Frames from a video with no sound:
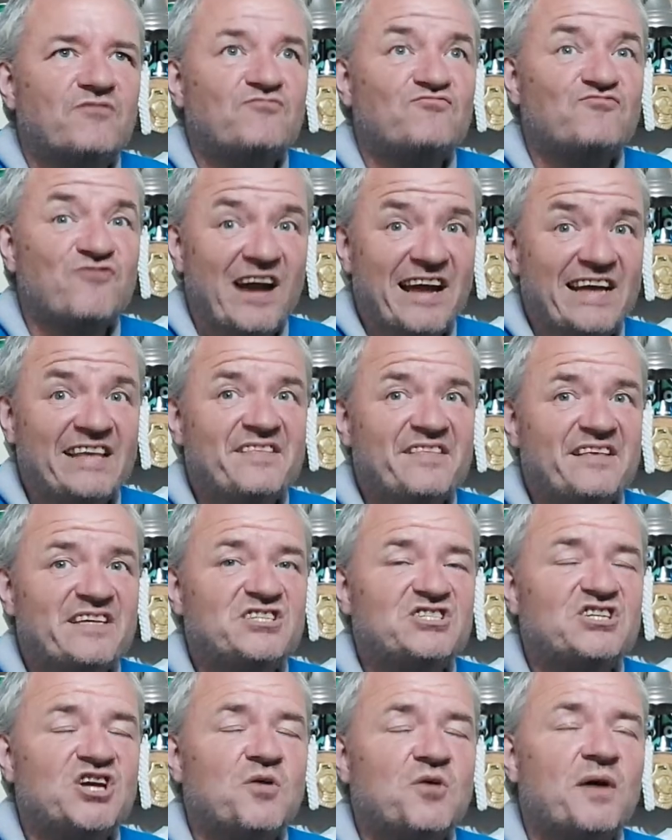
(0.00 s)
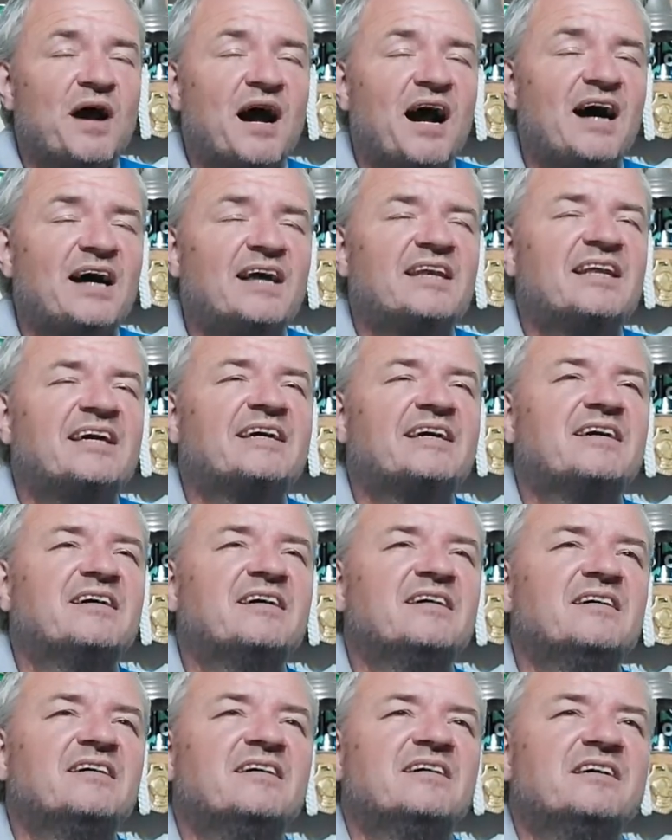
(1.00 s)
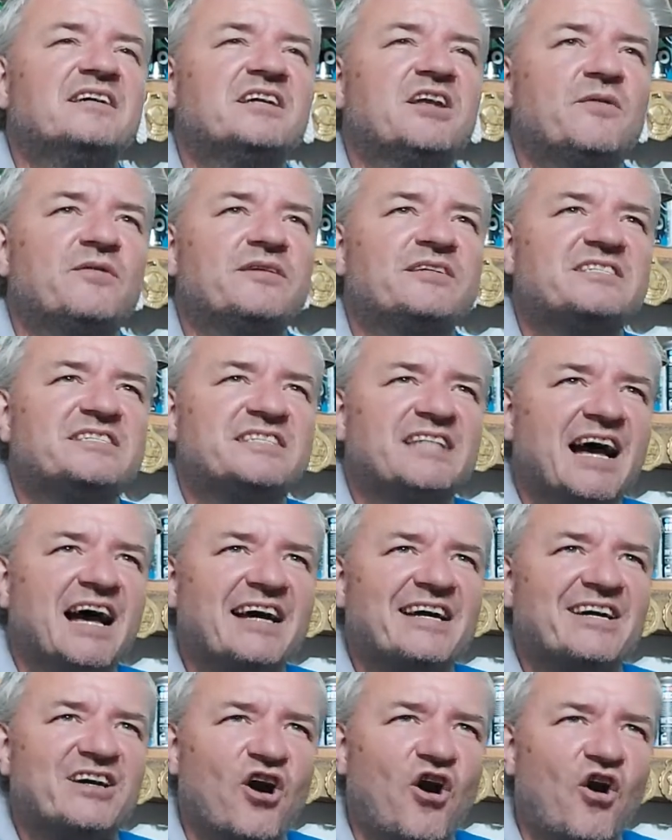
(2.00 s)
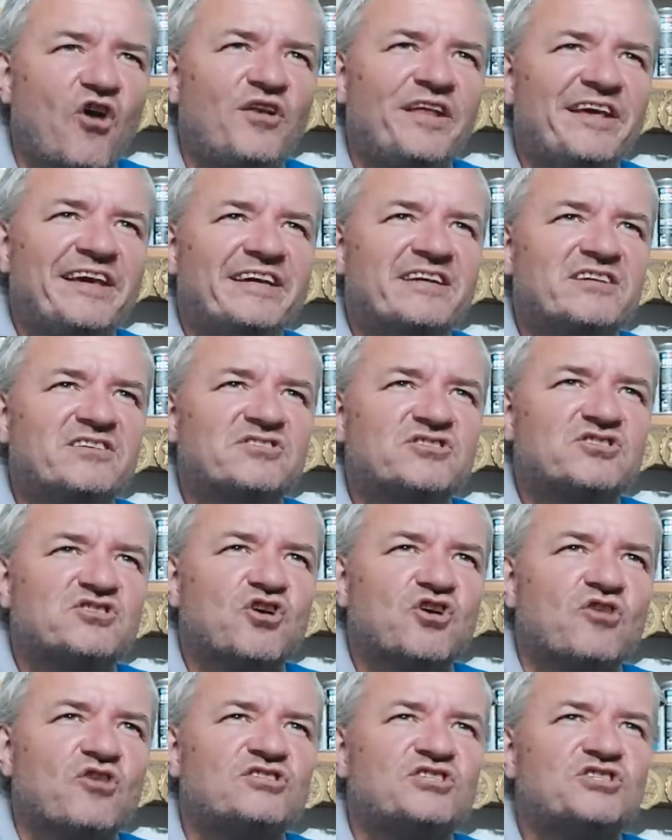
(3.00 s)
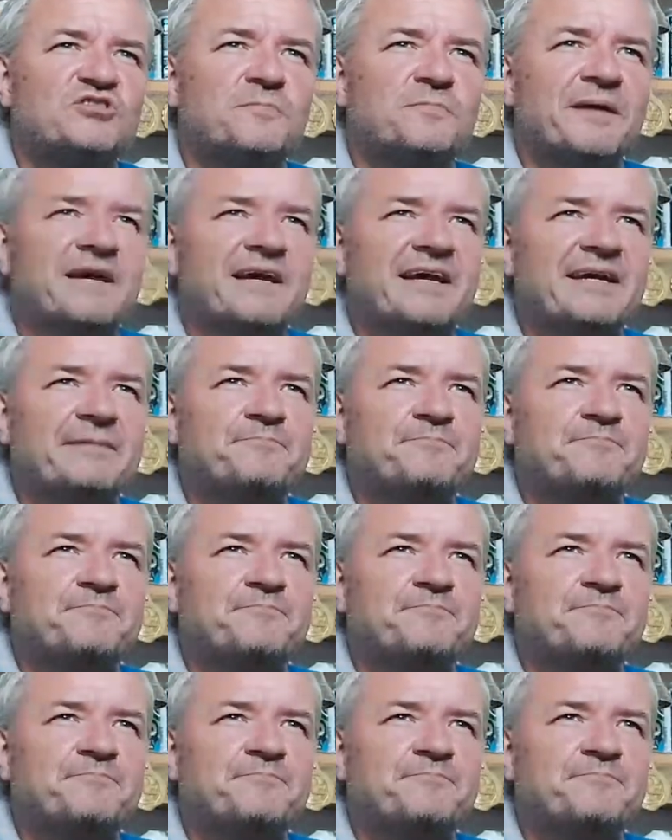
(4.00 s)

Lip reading: rate this so highly. You know, it's an iconic Scottish beer.